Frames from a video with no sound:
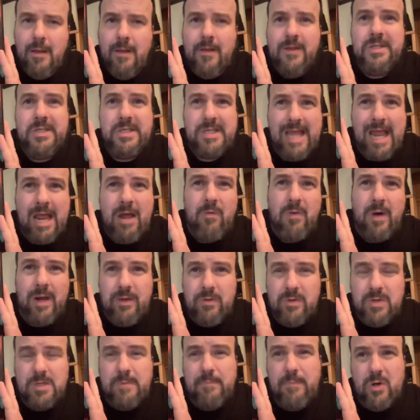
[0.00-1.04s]
say what he
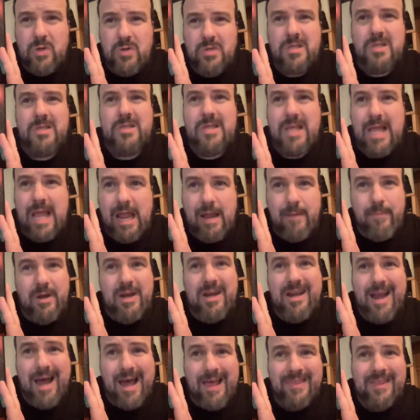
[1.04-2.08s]
was supposed to say, but
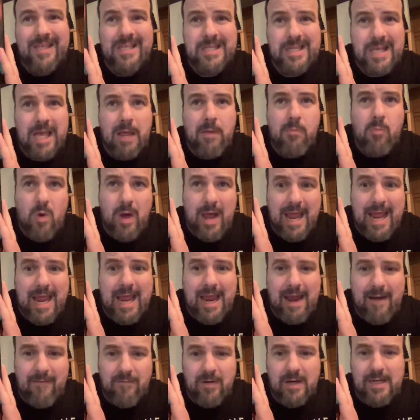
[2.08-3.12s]
not the same way
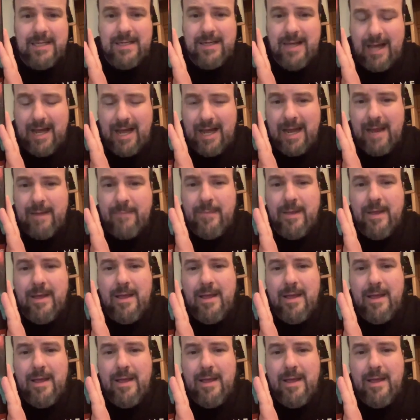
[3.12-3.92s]
every time.